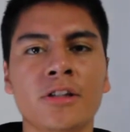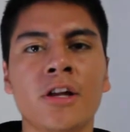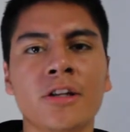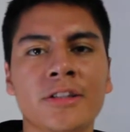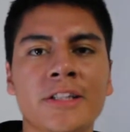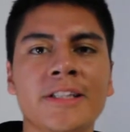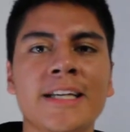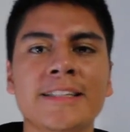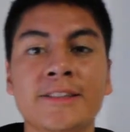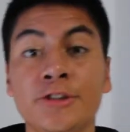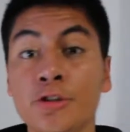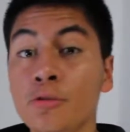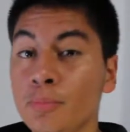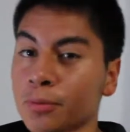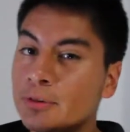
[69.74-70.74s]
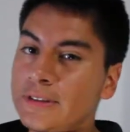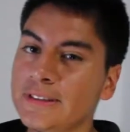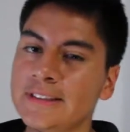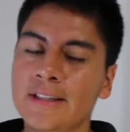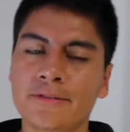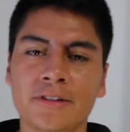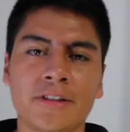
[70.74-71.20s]
clocked in at
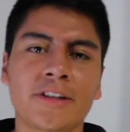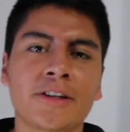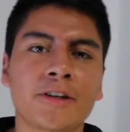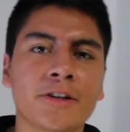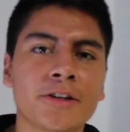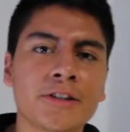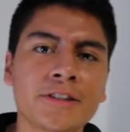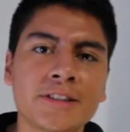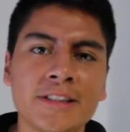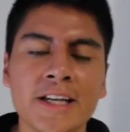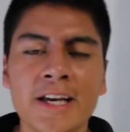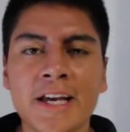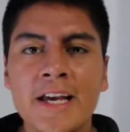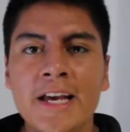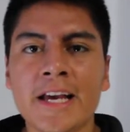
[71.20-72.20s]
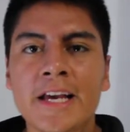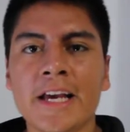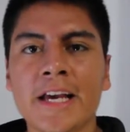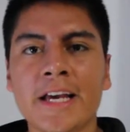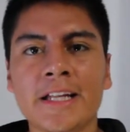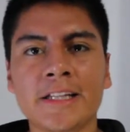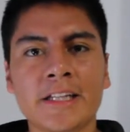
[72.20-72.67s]
2.7 gigahertz
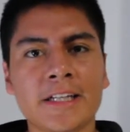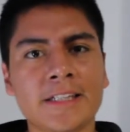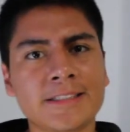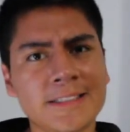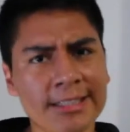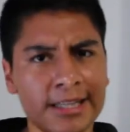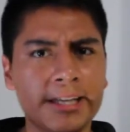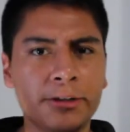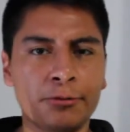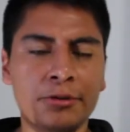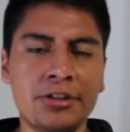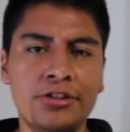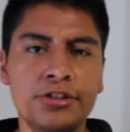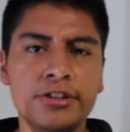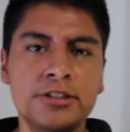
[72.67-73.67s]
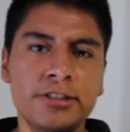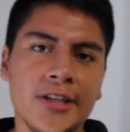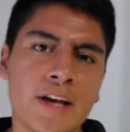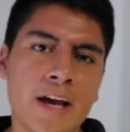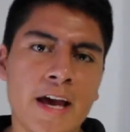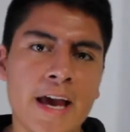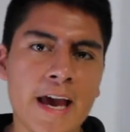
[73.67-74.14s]
in select regions,
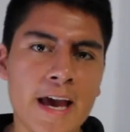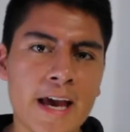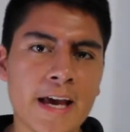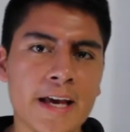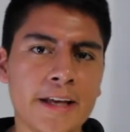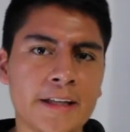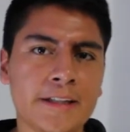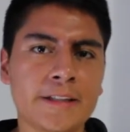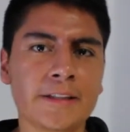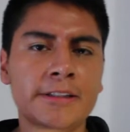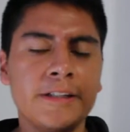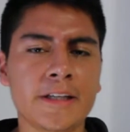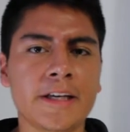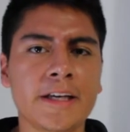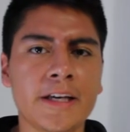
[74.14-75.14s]
and